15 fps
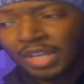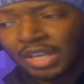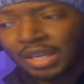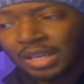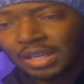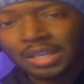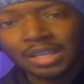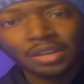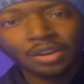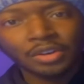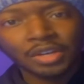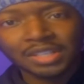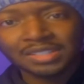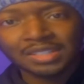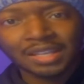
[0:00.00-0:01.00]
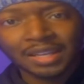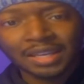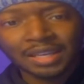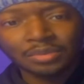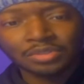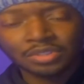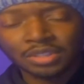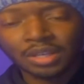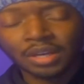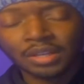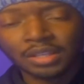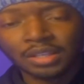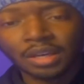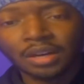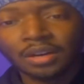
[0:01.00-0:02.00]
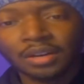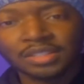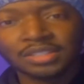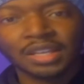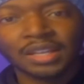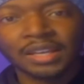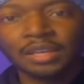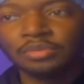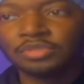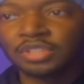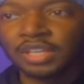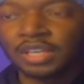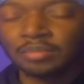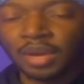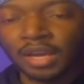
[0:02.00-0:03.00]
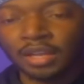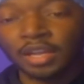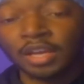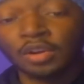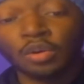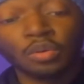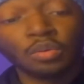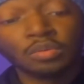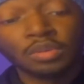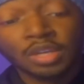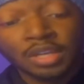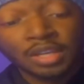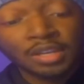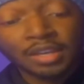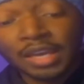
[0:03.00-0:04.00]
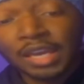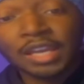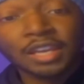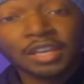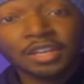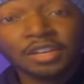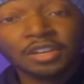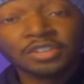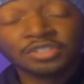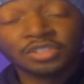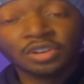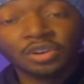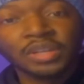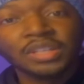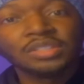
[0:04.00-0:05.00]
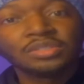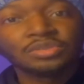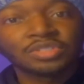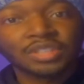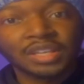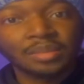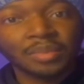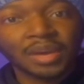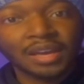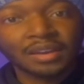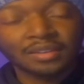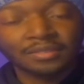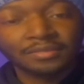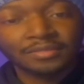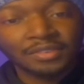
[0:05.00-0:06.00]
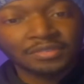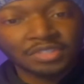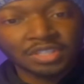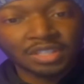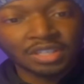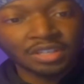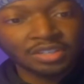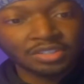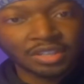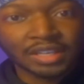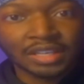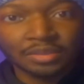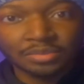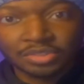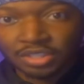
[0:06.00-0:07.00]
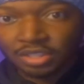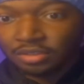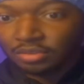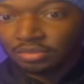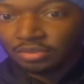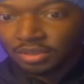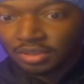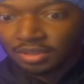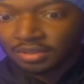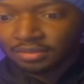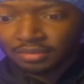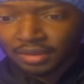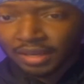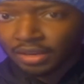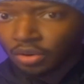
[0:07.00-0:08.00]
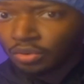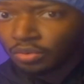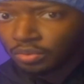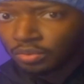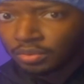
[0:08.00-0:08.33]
it's not like he was young. It's not like he was thinking back like 80 years ago. He's just thinking back 15 years, like he was still like old.